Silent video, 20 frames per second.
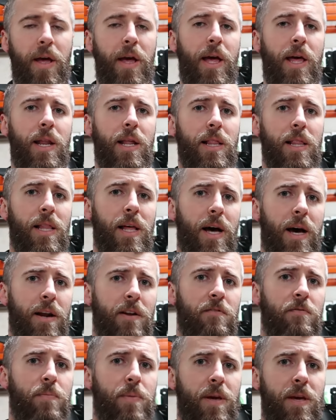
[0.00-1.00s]
And a lot
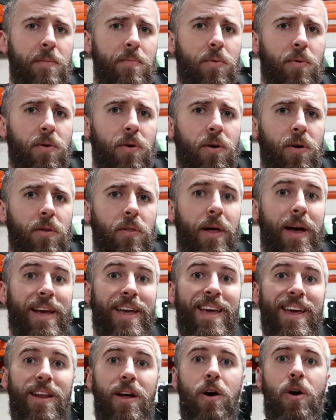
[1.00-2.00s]
of people,
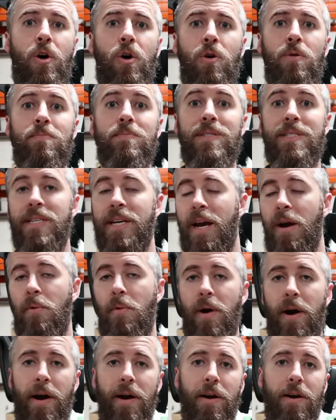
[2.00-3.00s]
like at home D I
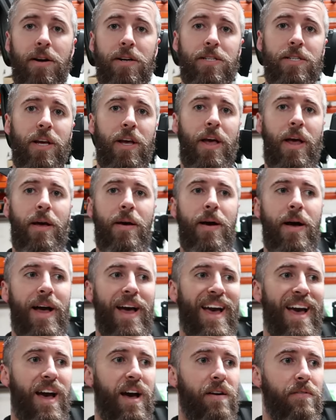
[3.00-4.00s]
Y ers,
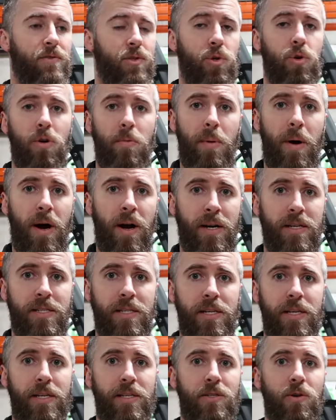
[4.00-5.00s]
have
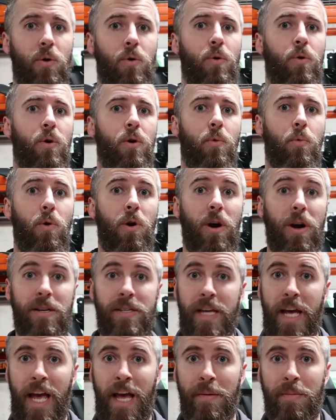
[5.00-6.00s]
toolboxes or work
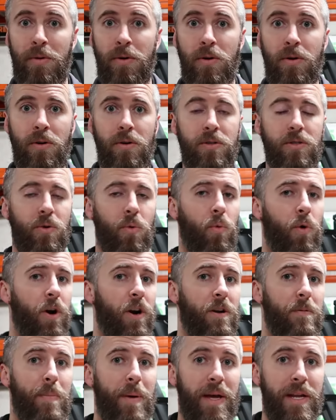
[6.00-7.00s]
tables,
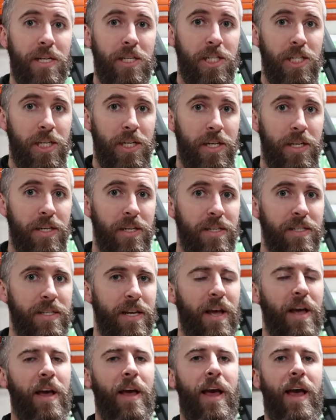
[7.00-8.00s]
work benches,
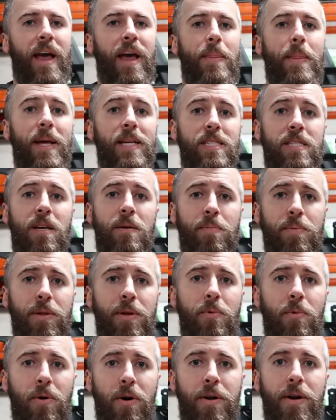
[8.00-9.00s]
and they
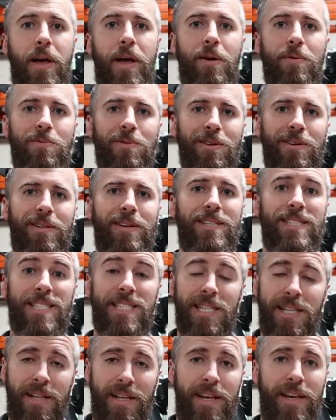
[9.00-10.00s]
simply want a really
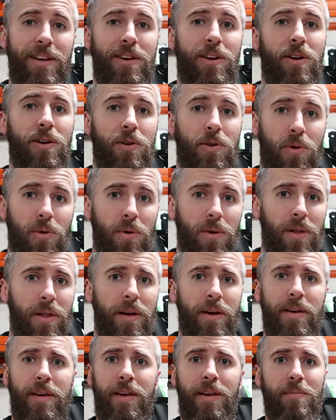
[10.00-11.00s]
sleek, cool
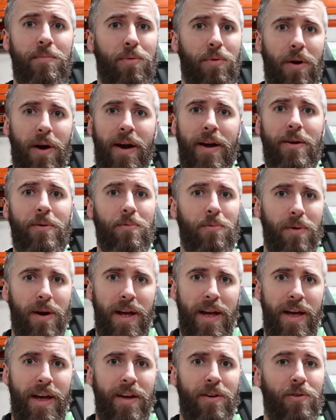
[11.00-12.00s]
looking, bright
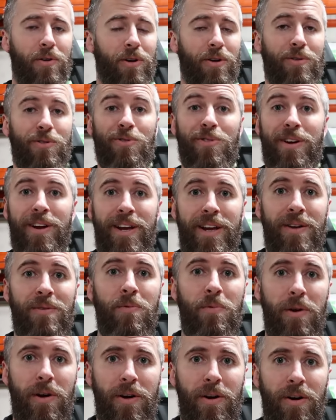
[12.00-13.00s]
red or
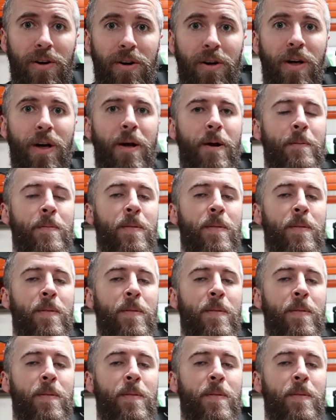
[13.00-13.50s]
green wheel